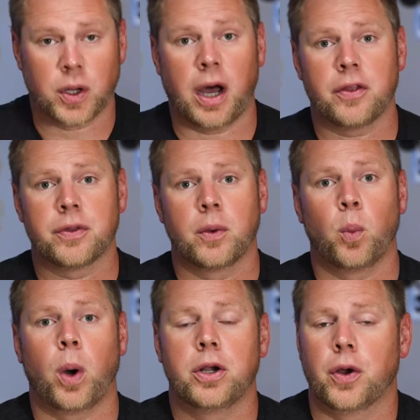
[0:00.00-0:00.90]
So other
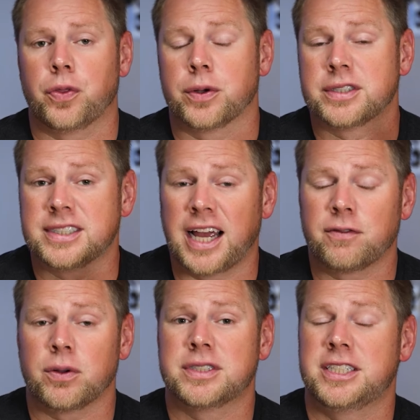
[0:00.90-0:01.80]
than OneNote, there's
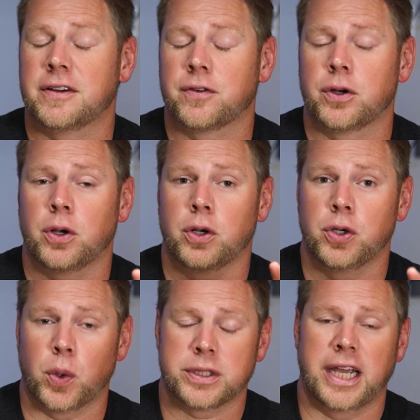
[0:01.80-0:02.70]
several different
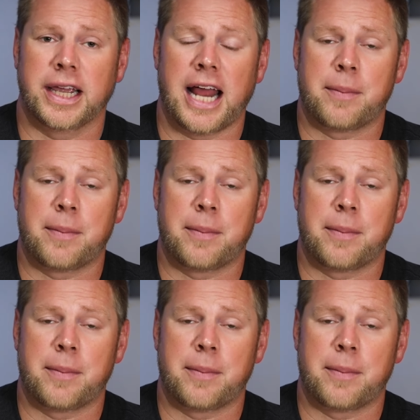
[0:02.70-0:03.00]
note-taking